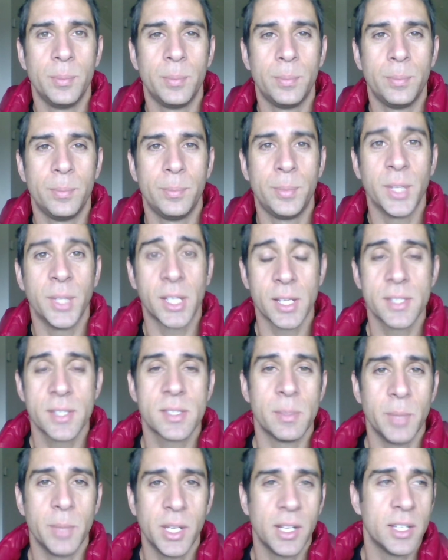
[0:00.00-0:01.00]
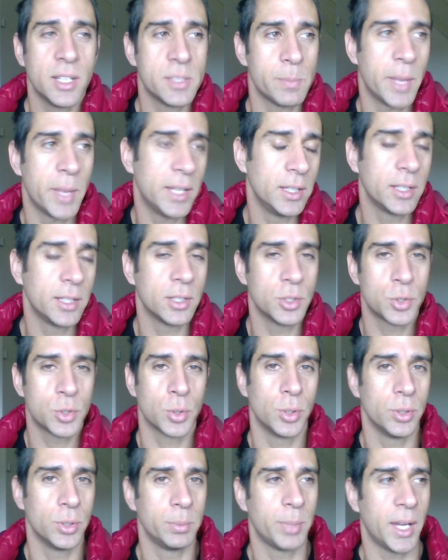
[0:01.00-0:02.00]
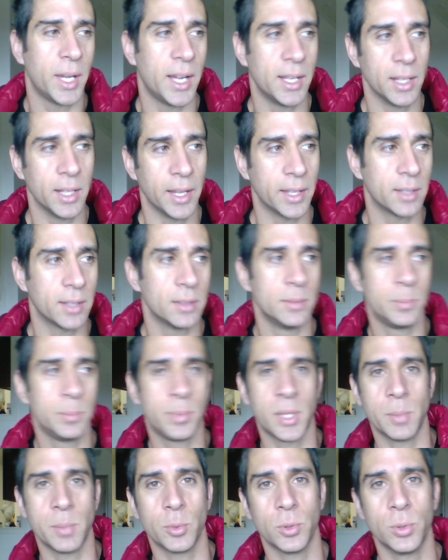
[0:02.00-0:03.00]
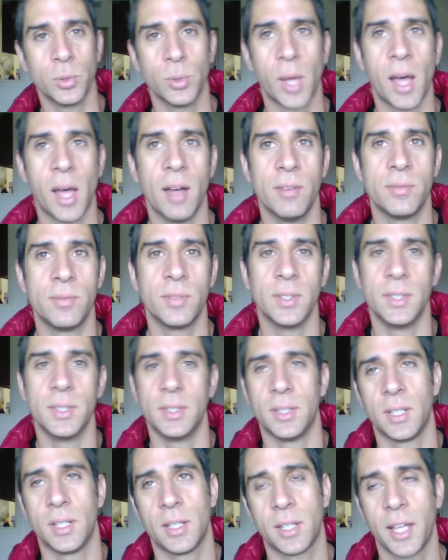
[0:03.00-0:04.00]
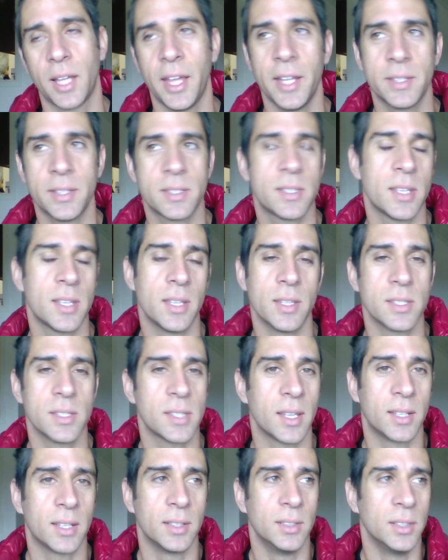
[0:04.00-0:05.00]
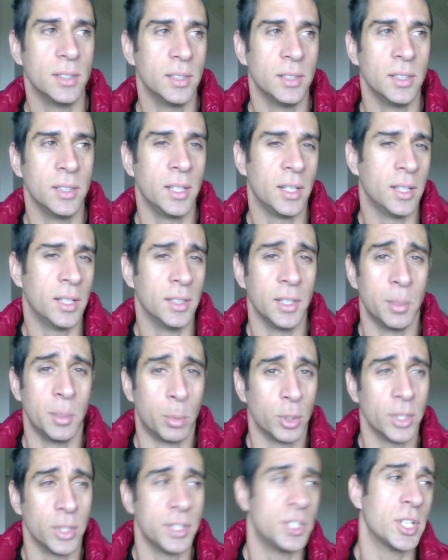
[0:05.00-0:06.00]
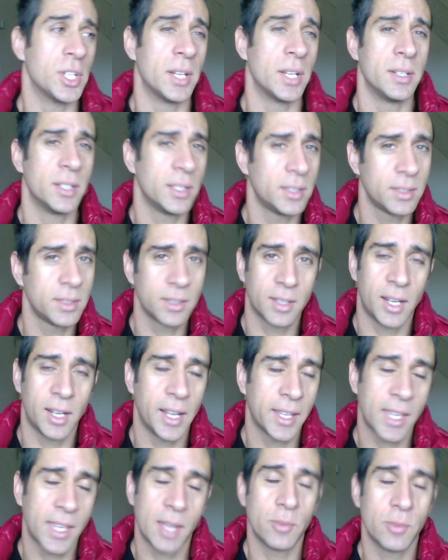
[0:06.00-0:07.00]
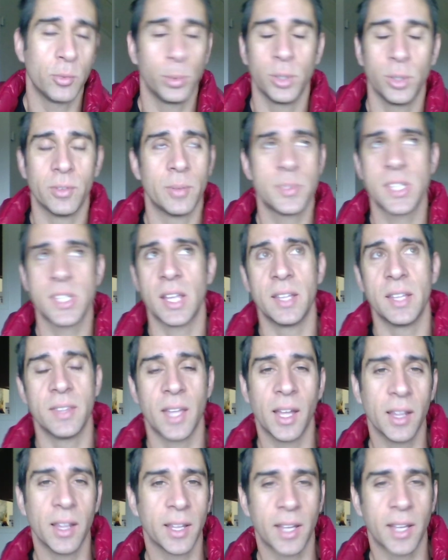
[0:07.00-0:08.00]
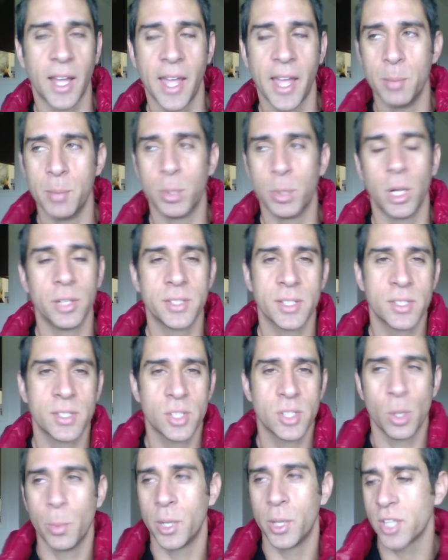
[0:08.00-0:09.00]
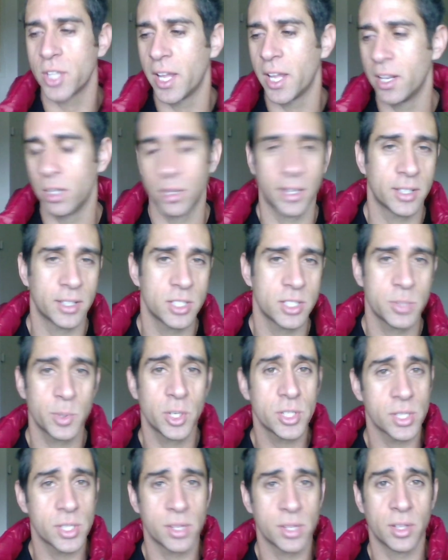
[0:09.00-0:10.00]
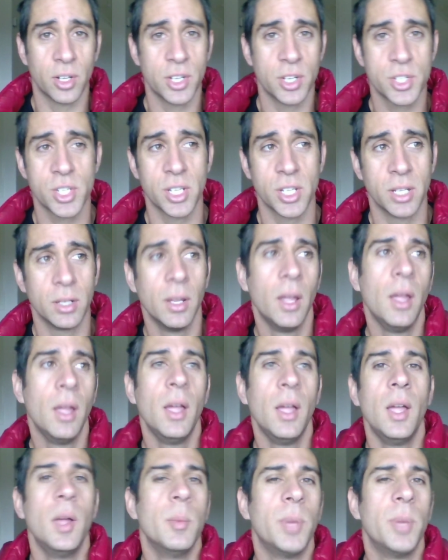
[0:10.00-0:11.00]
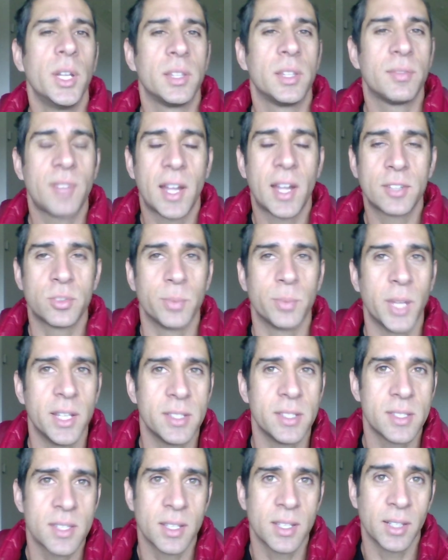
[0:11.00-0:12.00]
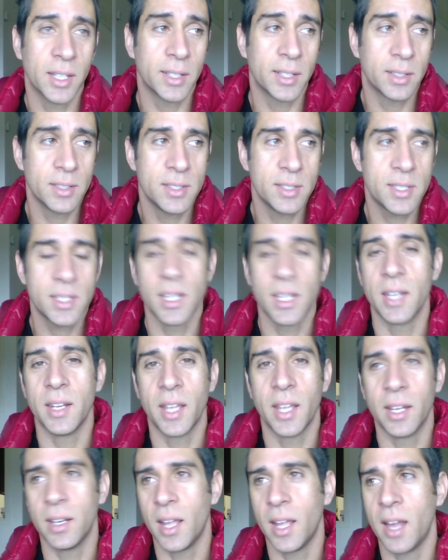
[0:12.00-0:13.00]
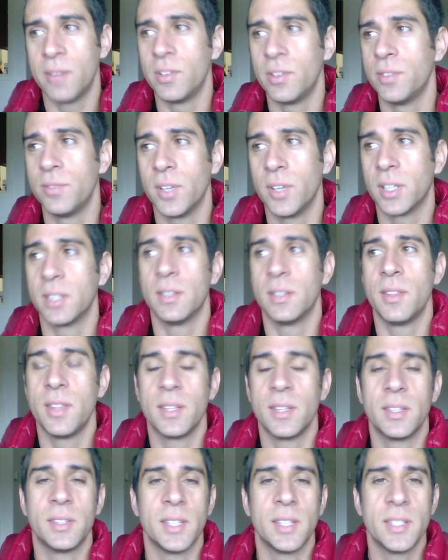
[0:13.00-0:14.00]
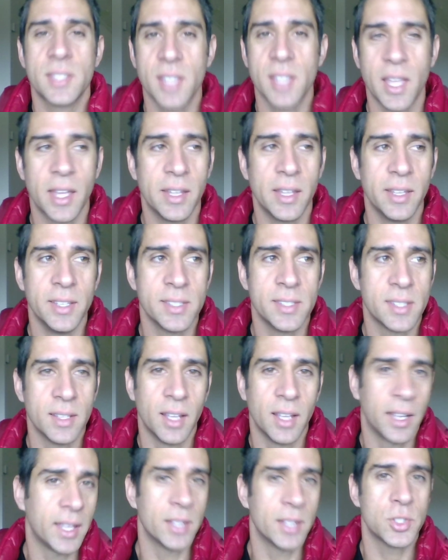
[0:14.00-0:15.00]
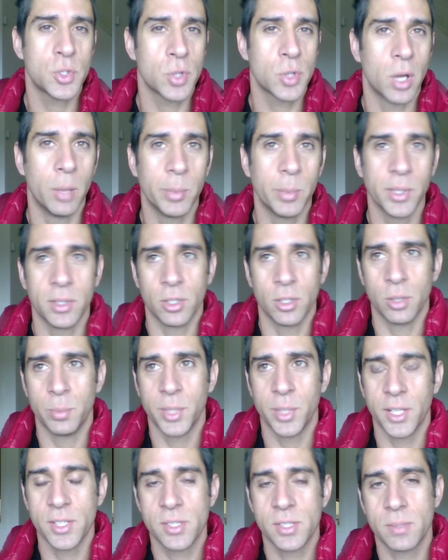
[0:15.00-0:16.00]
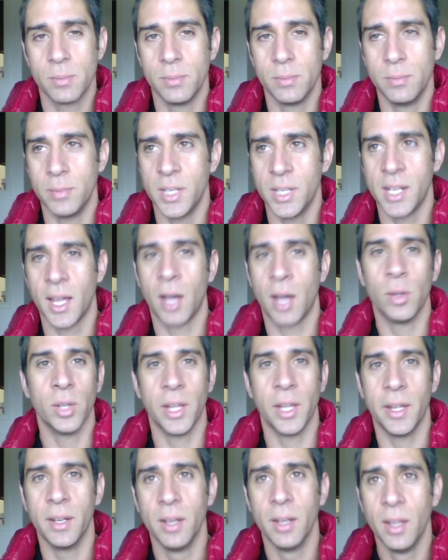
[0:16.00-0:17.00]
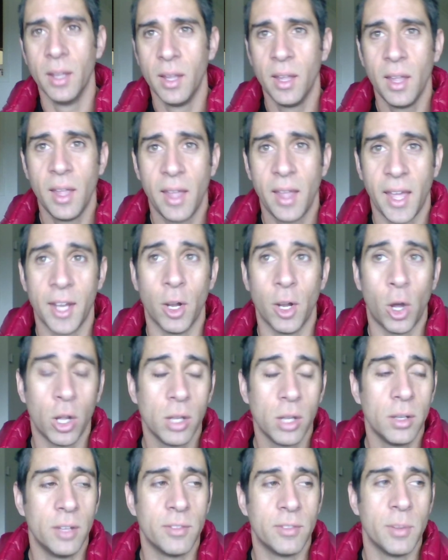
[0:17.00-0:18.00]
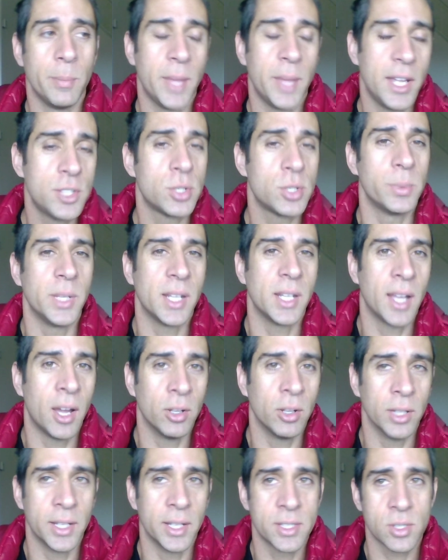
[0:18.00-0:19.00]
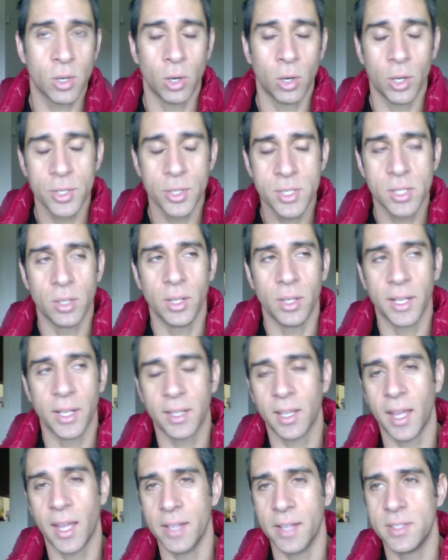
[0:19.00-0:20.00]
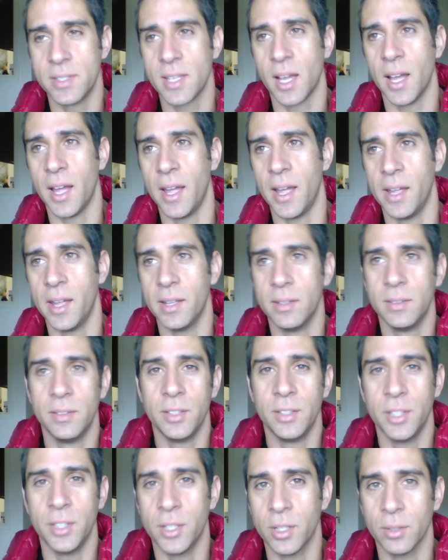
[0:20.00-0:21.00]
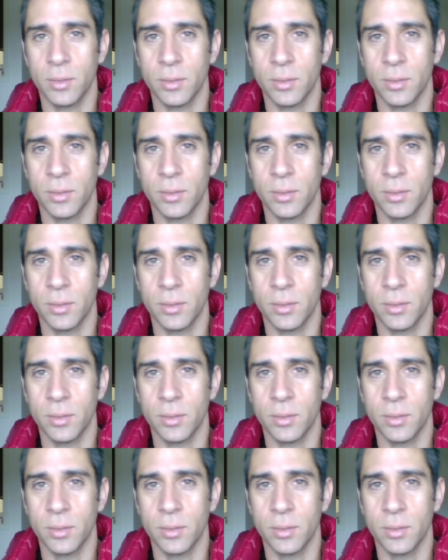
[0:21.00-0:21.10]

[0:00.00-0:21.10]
Because the media is mainly controlled by like people who have I hate to say this, like a liberal agenda. I can't even believe I'm saying that. Like, I hate politics so much. I hate all that conspiracy theory shit. But the fact remains is that, like, CNN, every fucking thing that they say is against Trump, and they're the biggest media outlet. And all of the major media outlets are also, like, anti, you know,